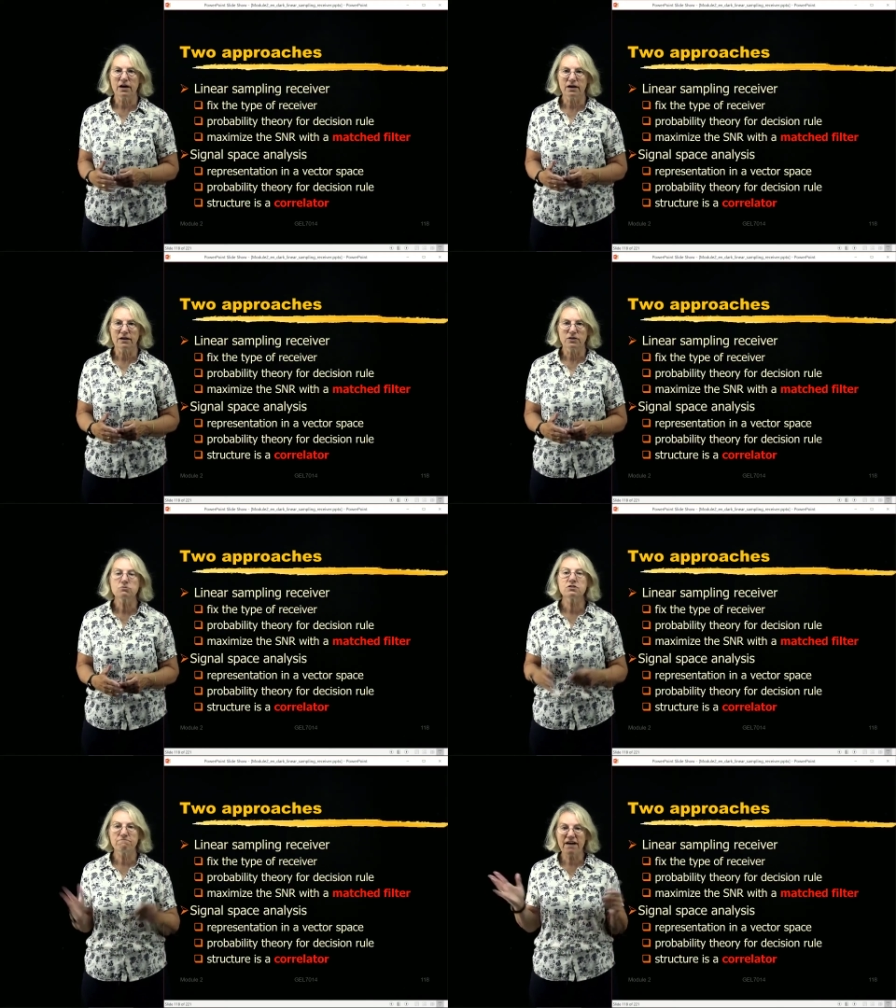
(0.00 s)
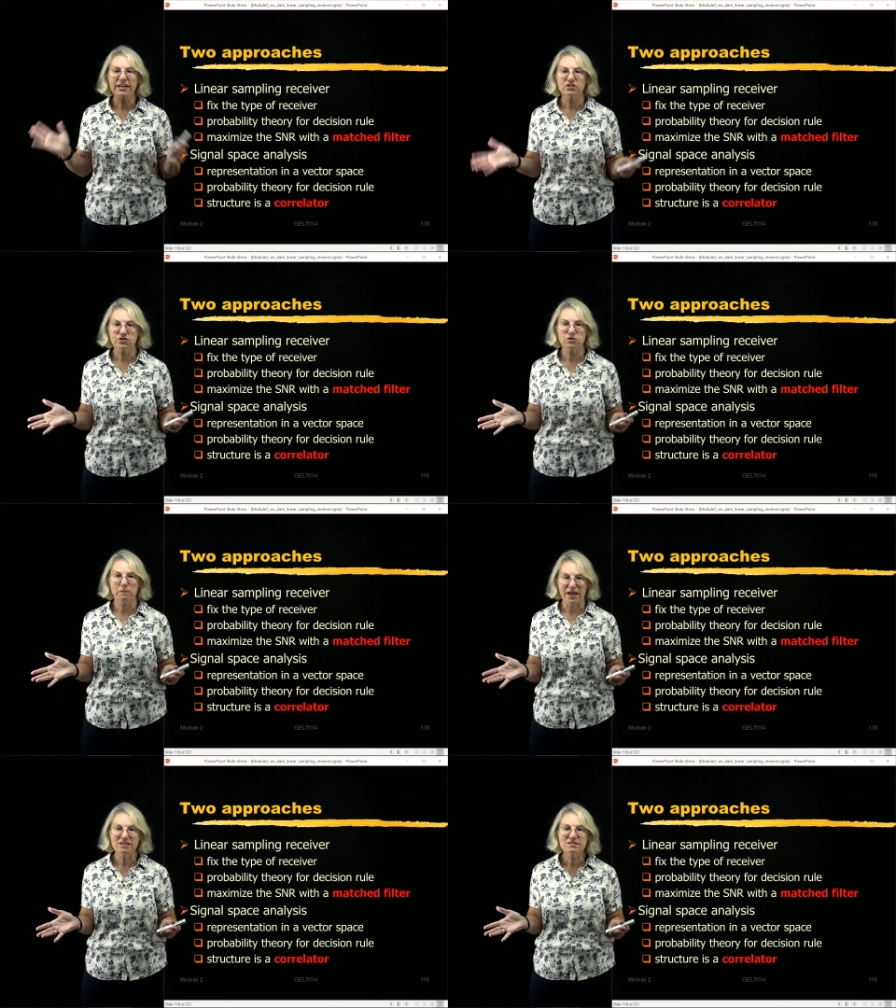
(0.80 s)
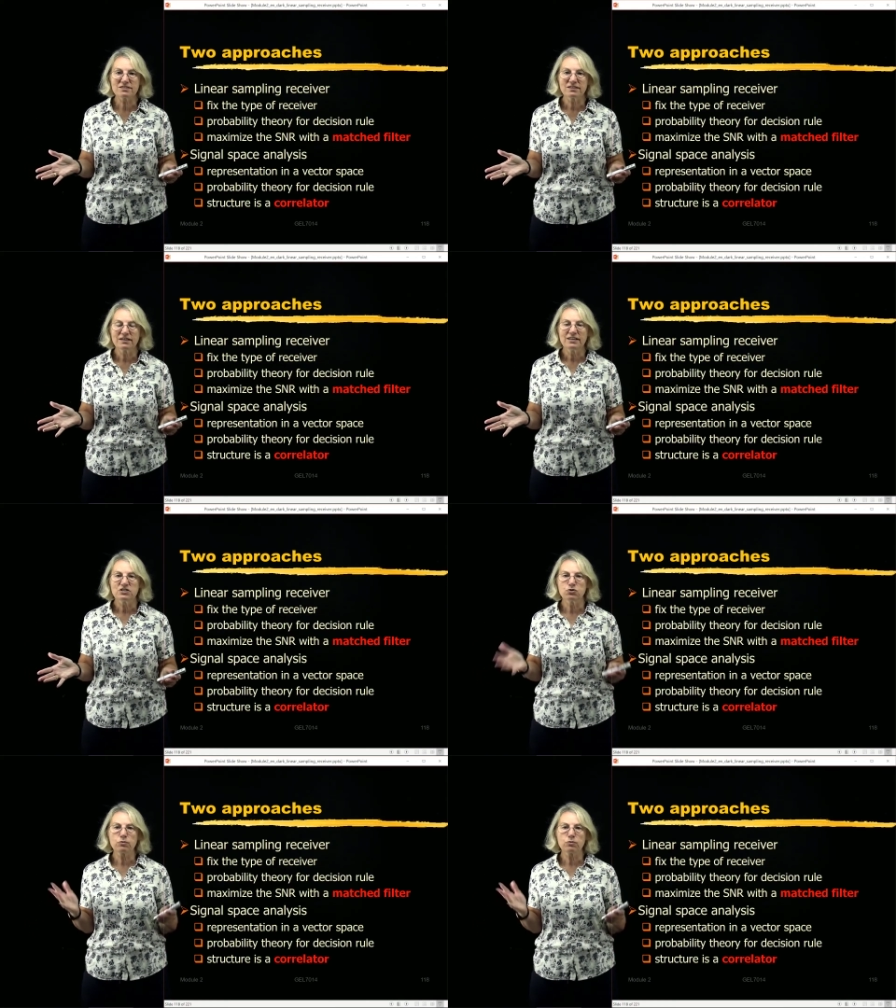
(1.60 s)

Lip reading: used a vector space to